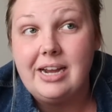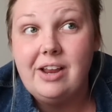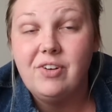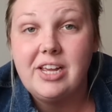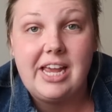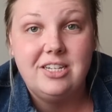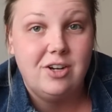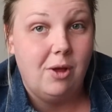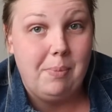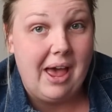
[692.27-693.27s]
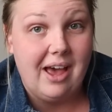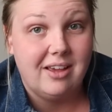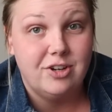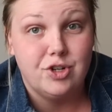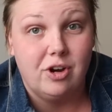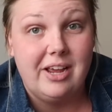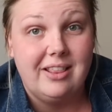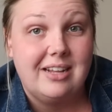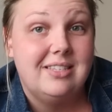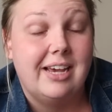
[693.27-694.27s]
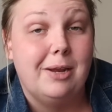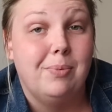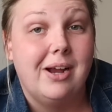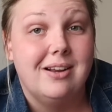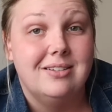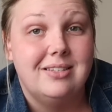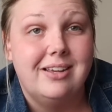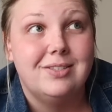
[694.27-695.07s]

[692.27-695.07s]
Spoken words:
I never gained it all back during that second pregnancy.